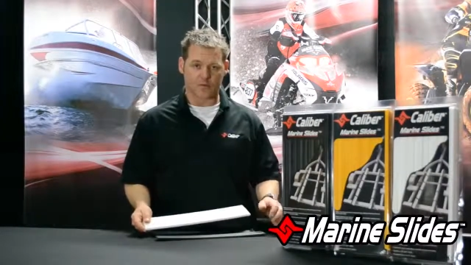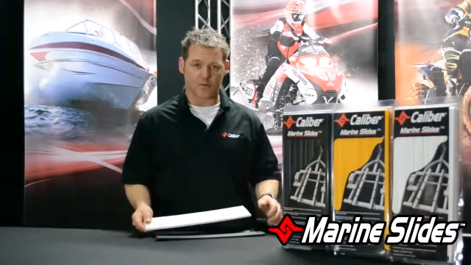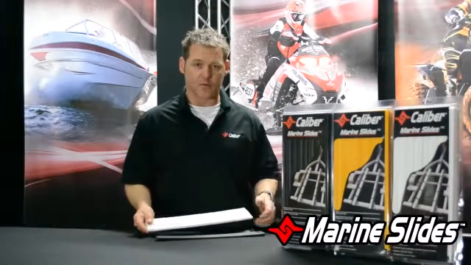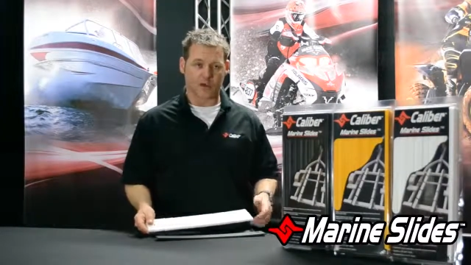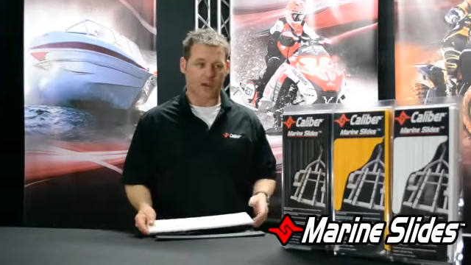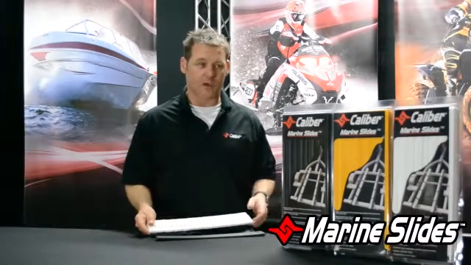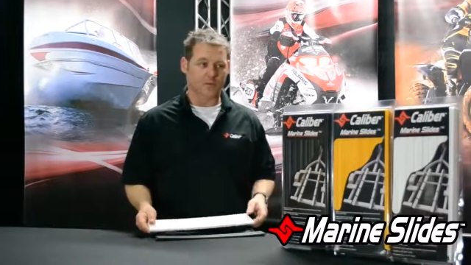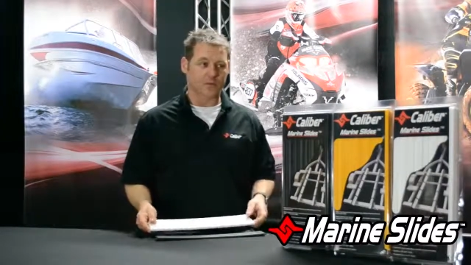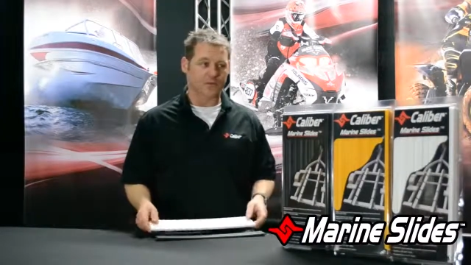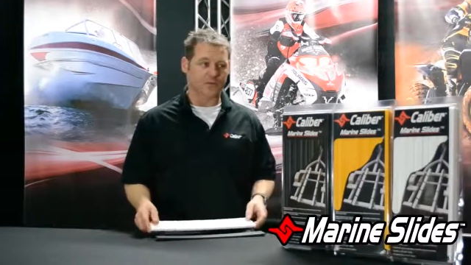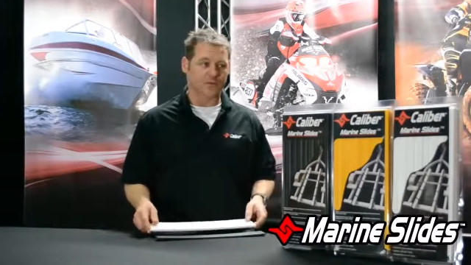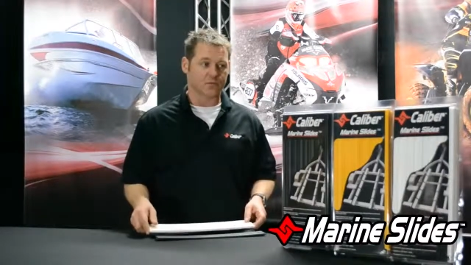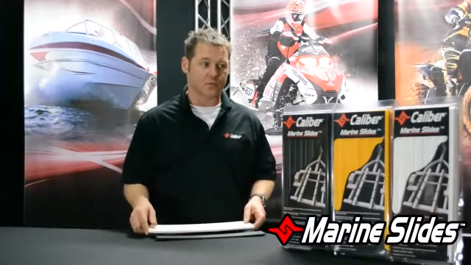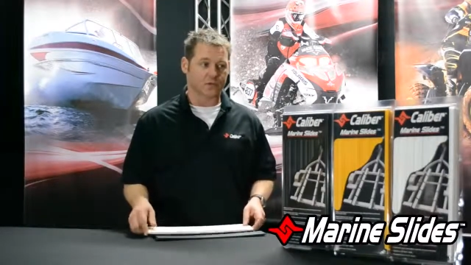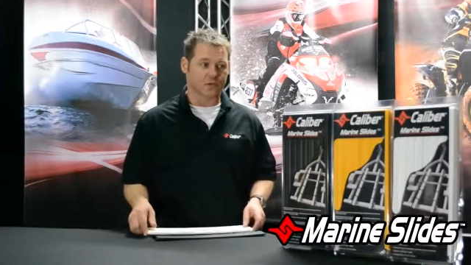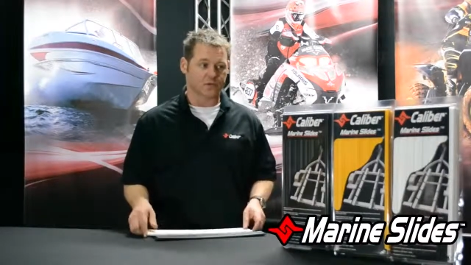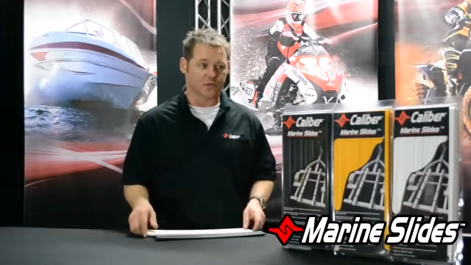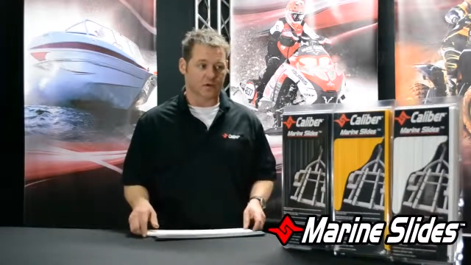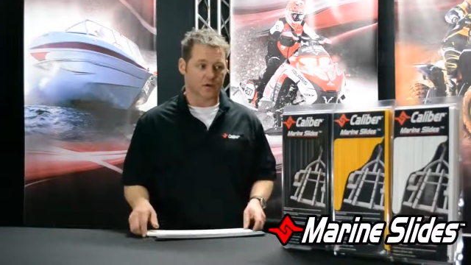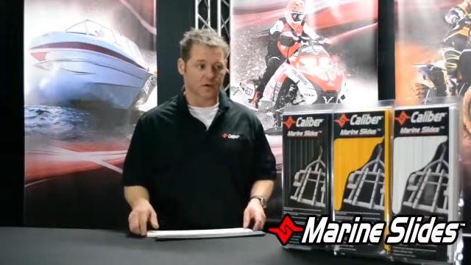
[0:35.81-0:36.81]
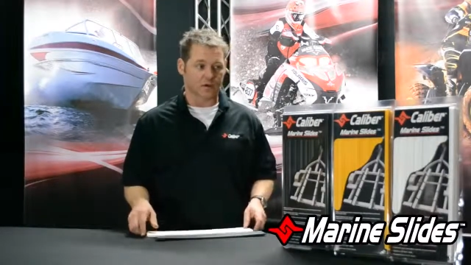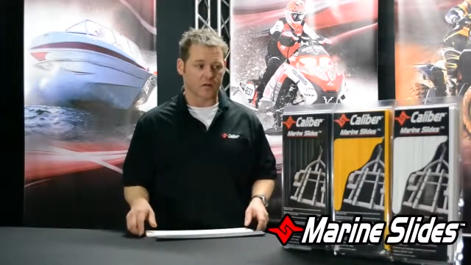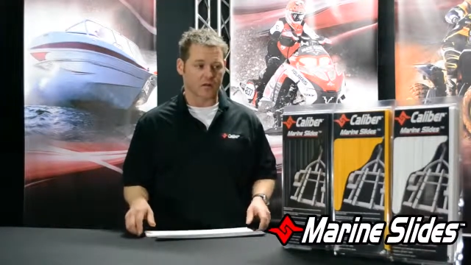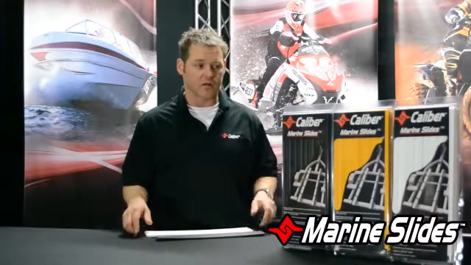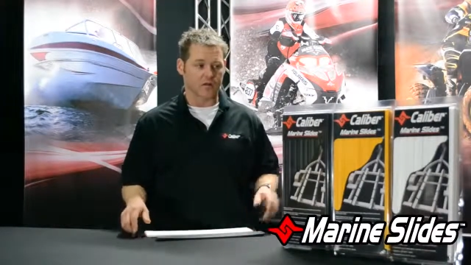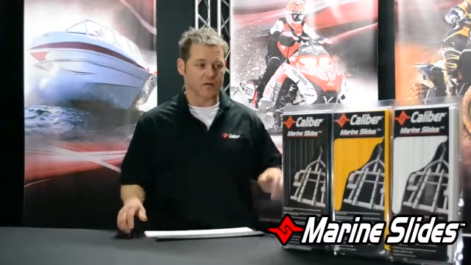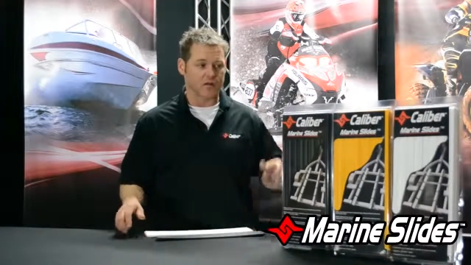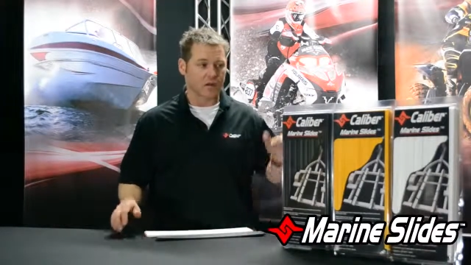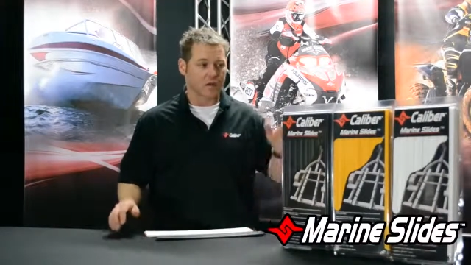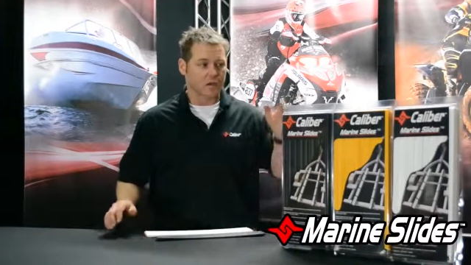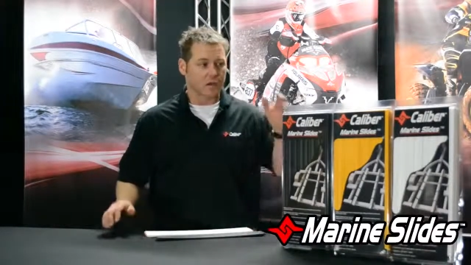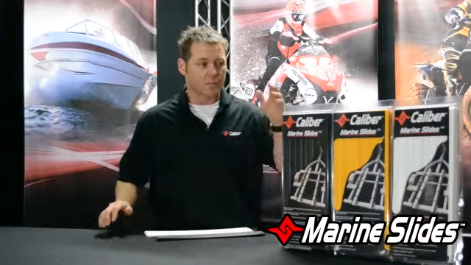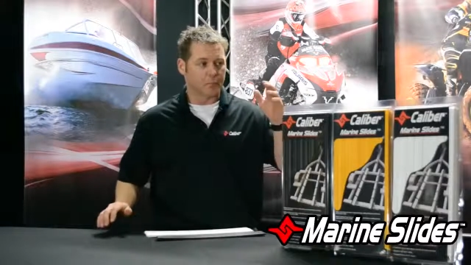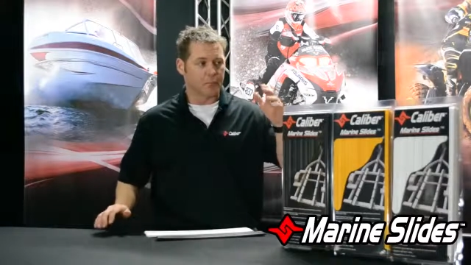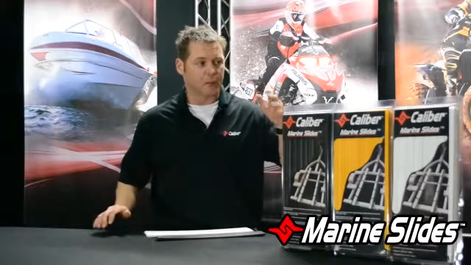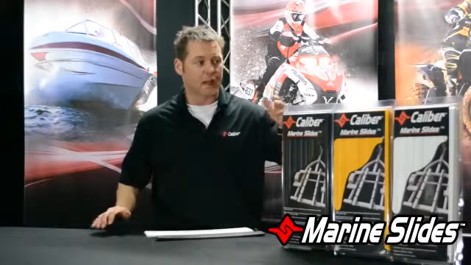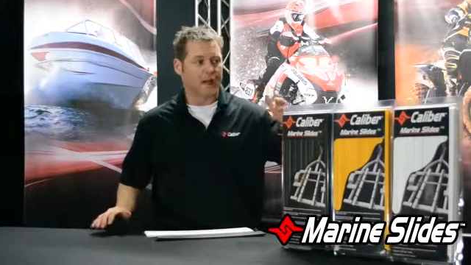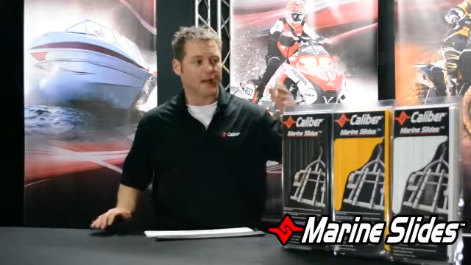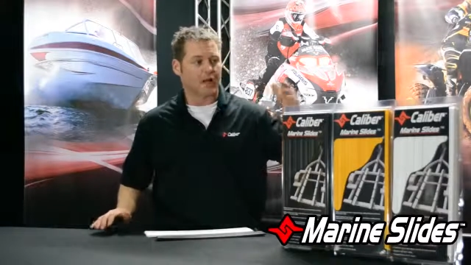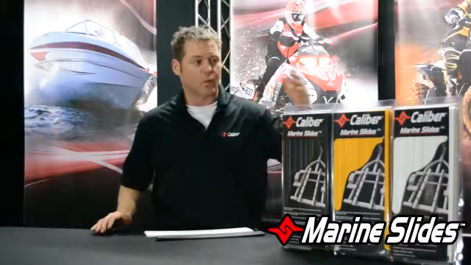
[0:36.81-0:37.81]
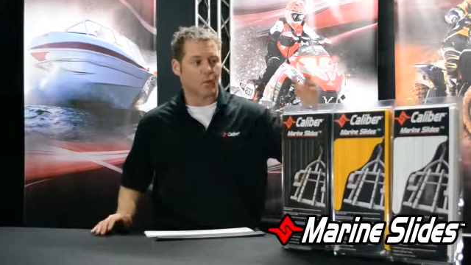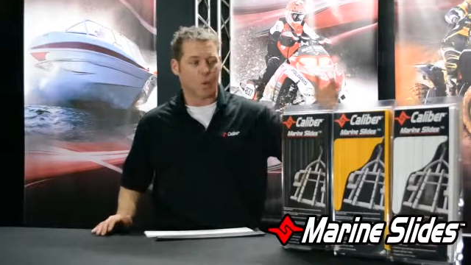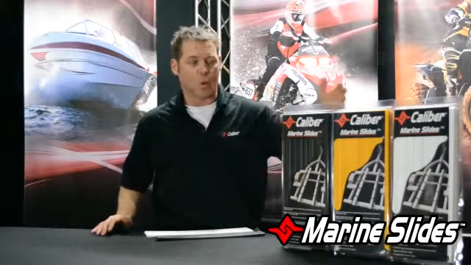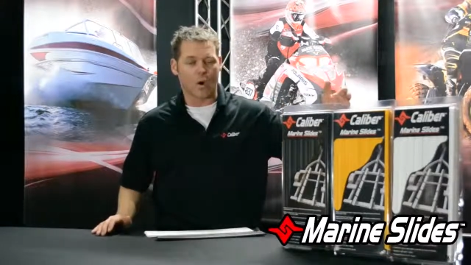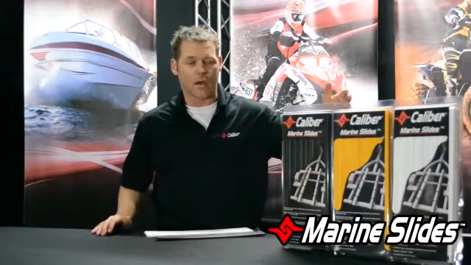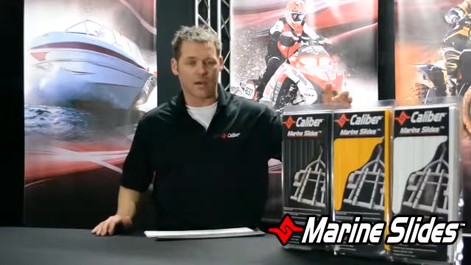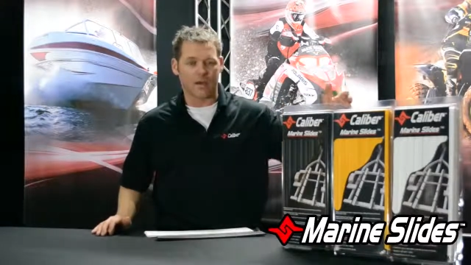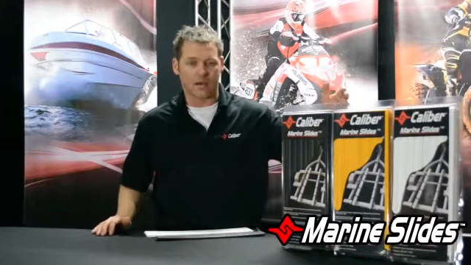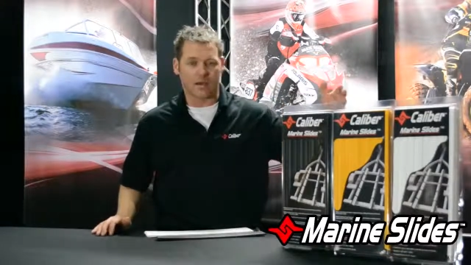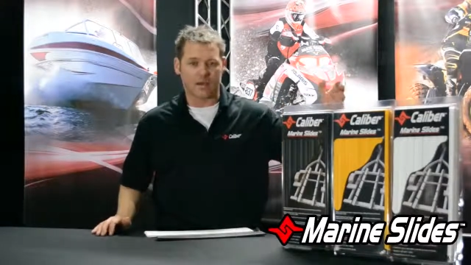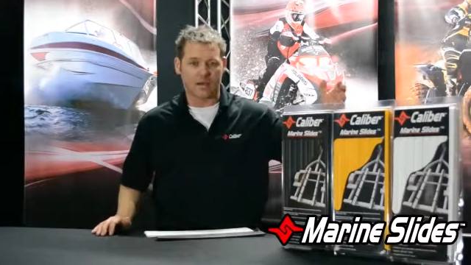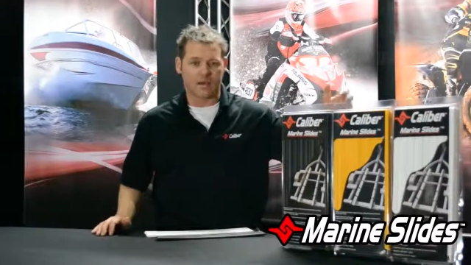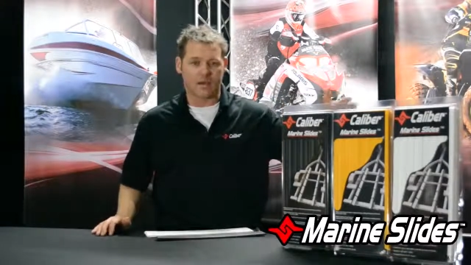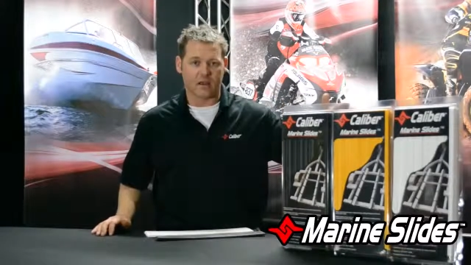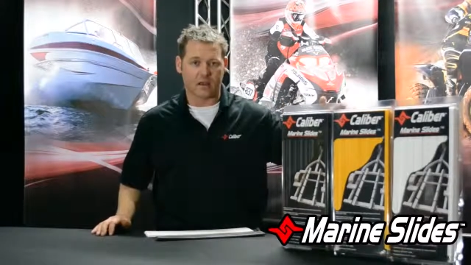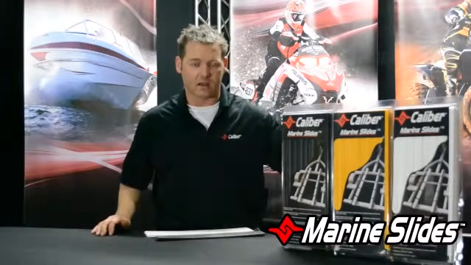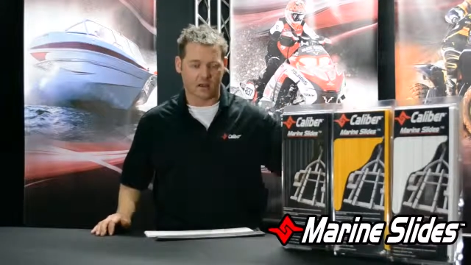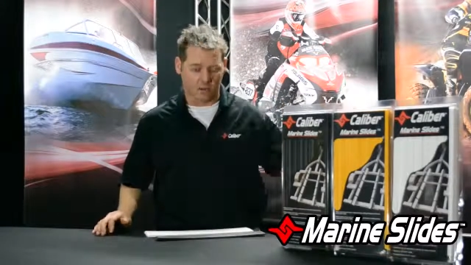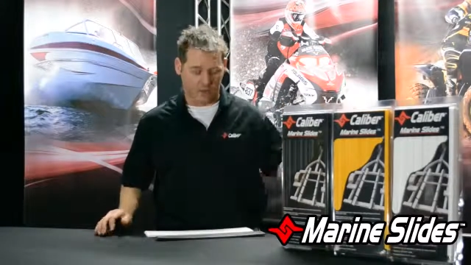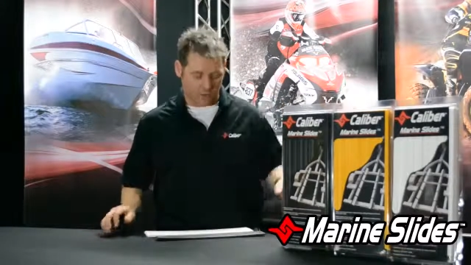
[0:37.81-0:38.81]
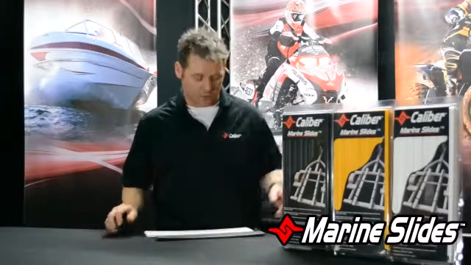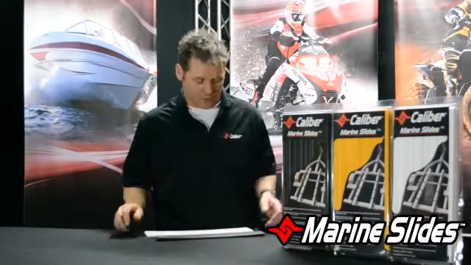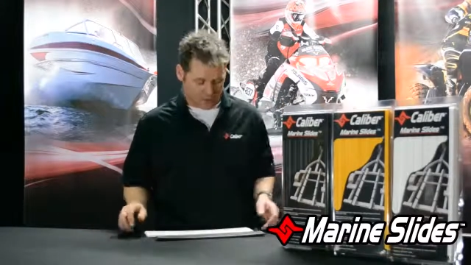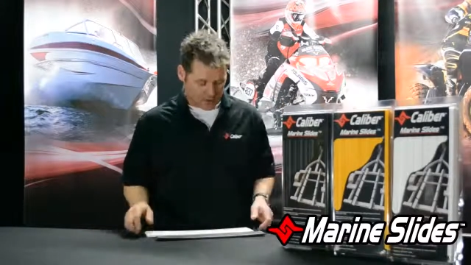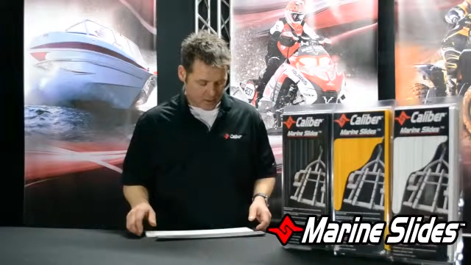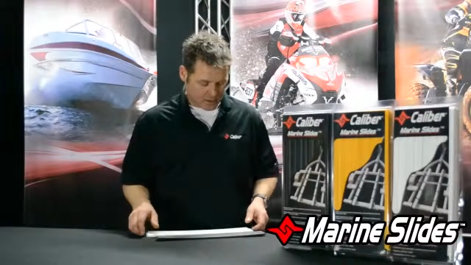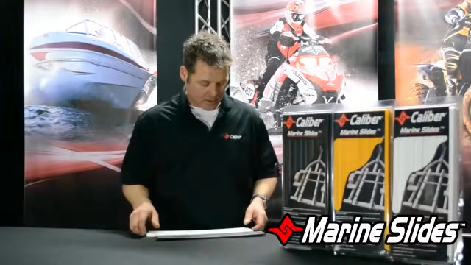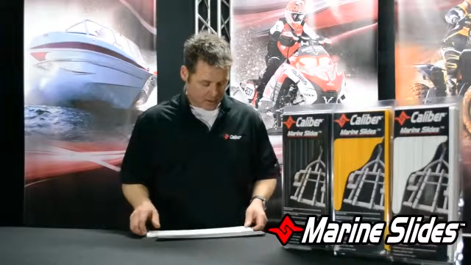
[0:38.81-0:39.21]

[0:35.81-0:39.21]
We've got them in three different colors, black, white, and yellow.